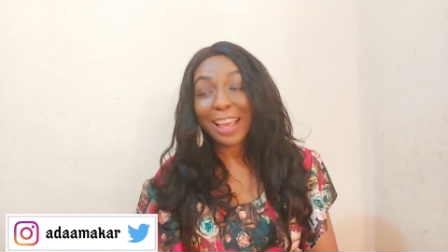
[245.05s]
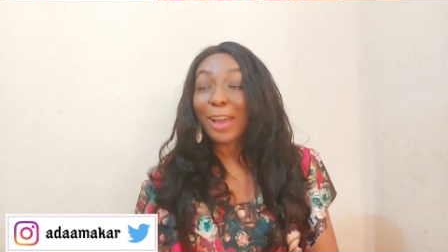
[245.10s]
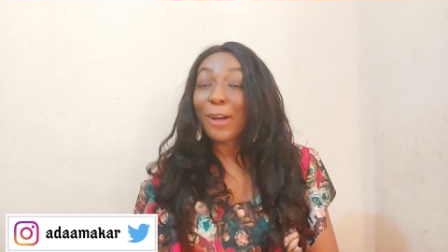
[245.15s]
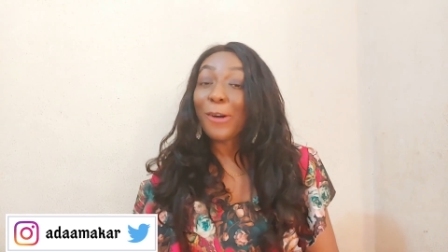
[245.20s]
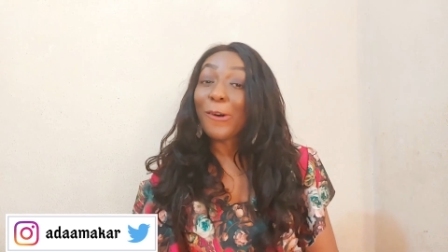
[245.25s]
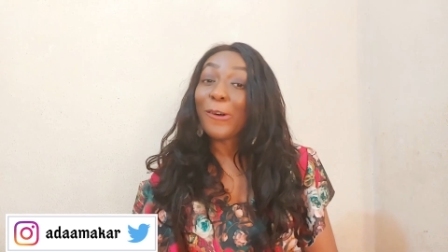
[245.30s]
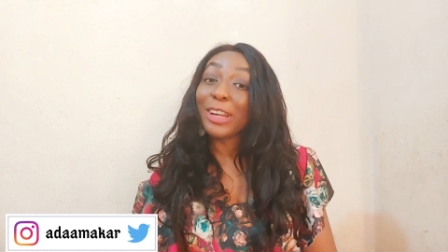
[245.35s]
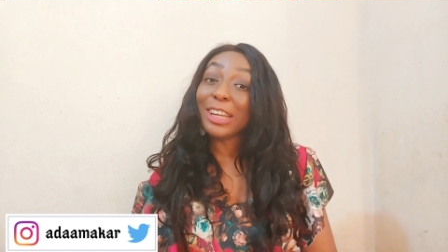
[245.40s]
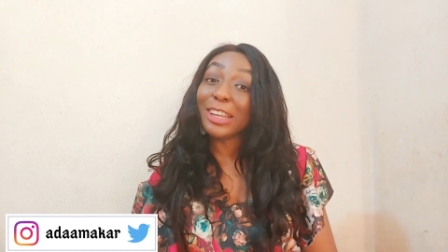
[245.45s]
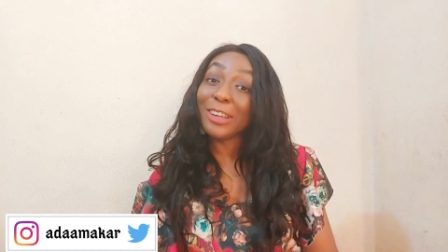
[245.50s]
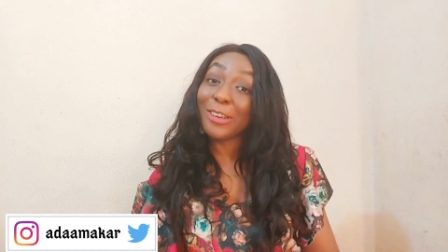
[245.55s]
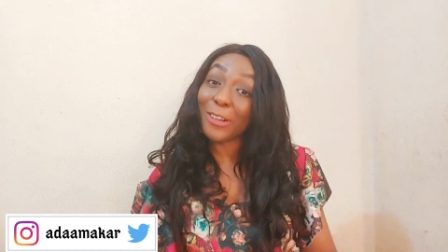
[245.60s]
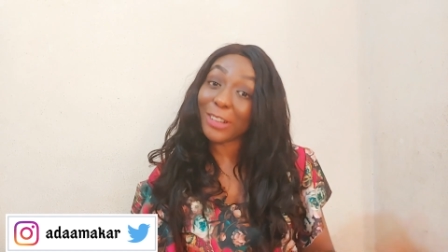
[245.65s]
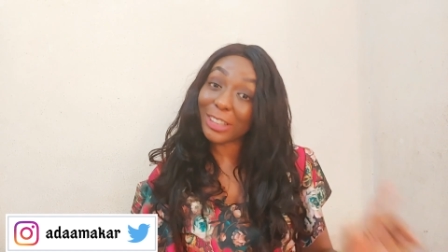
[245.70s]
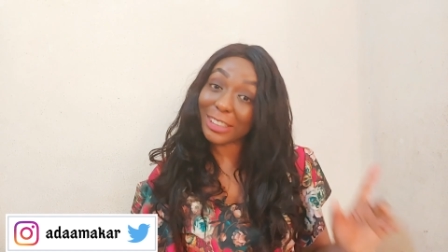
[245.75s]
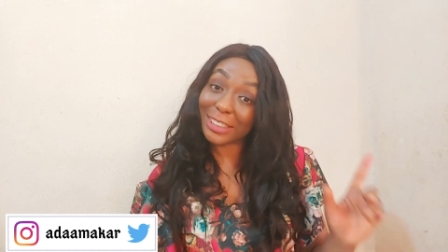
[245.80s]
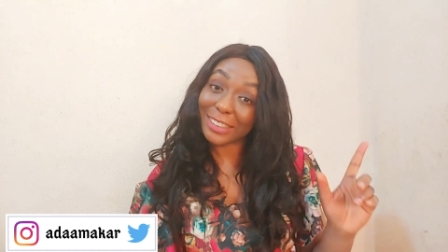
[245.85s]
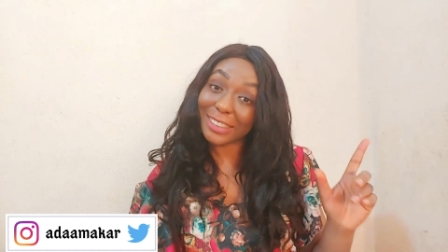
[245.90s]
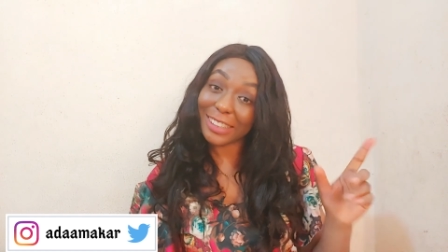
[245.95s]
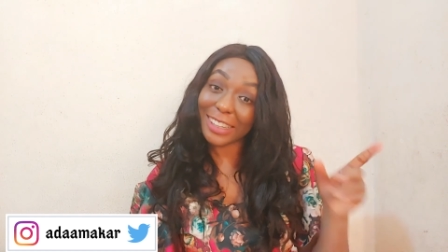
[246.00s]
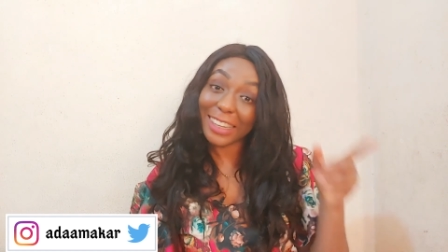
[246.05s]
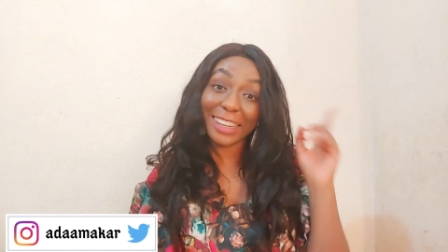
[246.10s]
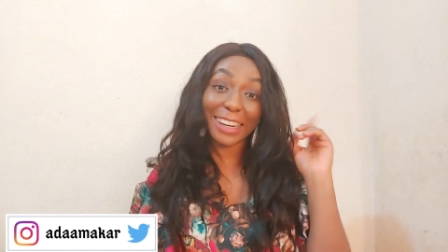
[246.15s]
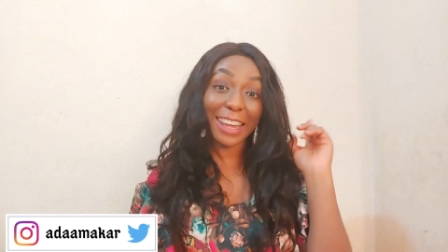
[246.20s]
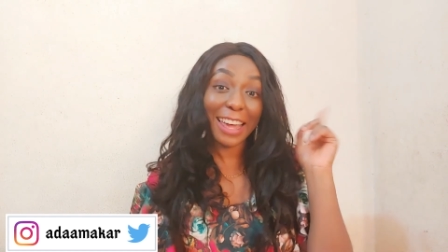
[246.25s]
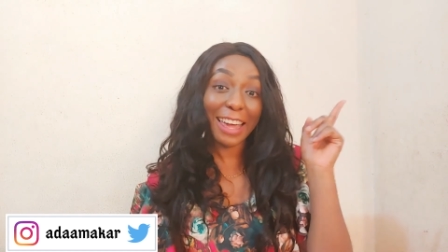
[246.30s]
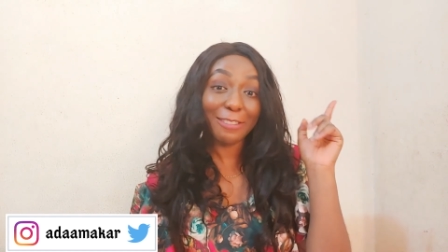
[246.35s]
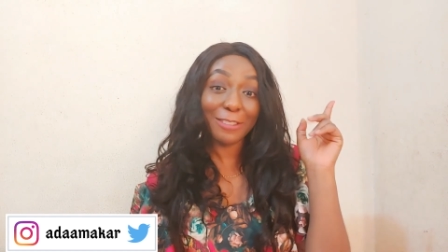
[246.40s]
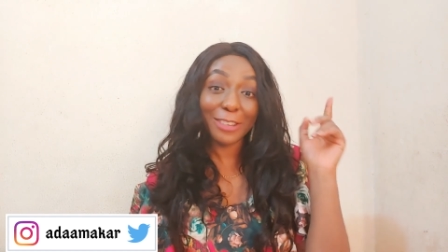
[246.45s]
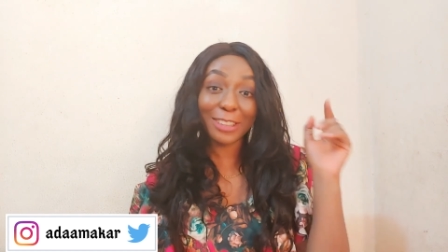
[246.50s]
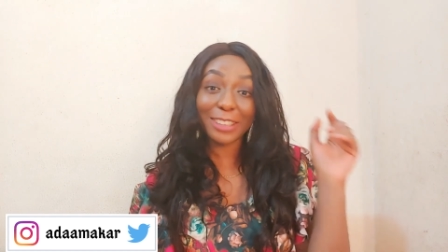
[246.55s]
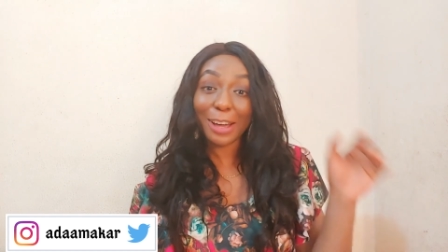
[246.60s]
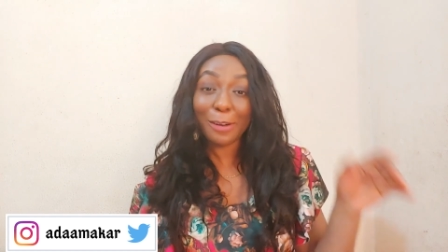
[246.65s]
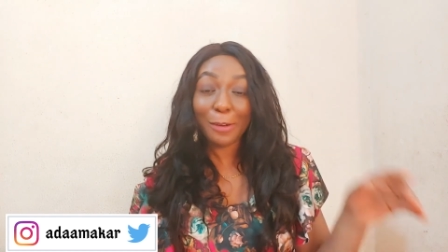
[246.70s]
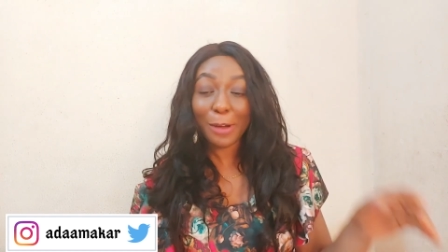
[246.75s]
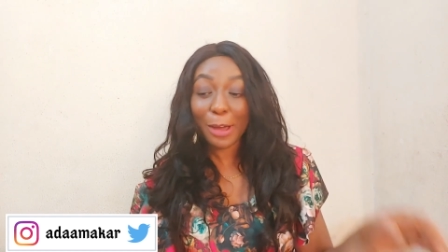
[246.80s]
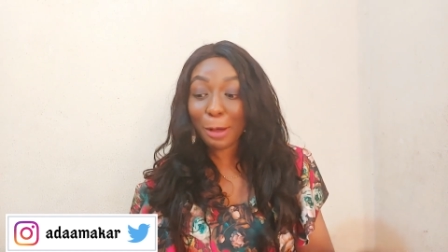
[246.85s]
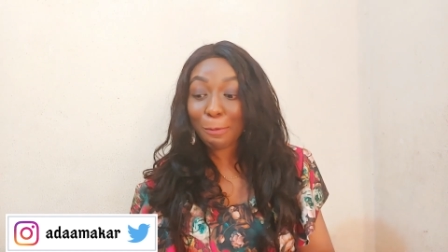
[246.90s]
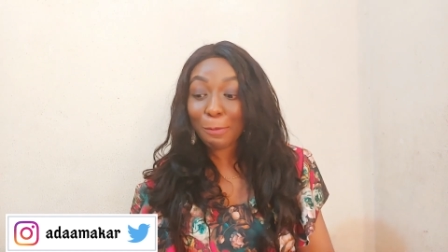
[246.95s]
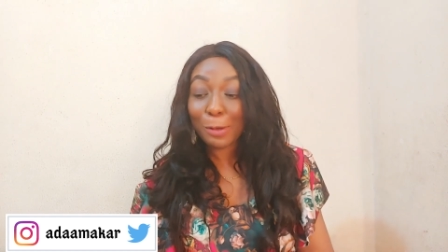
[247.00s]
Only God in heaven that will
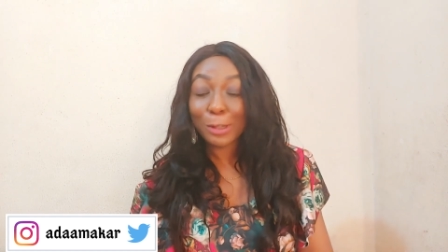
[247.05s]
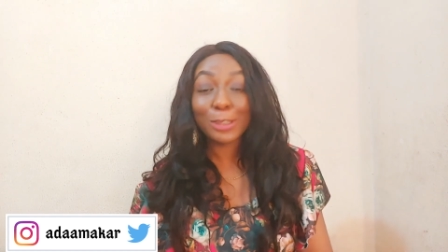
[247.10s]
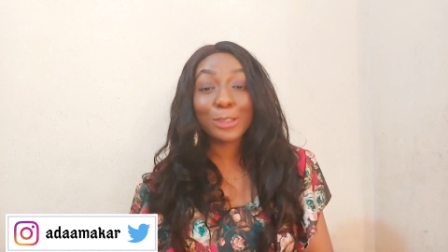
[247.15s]
help us.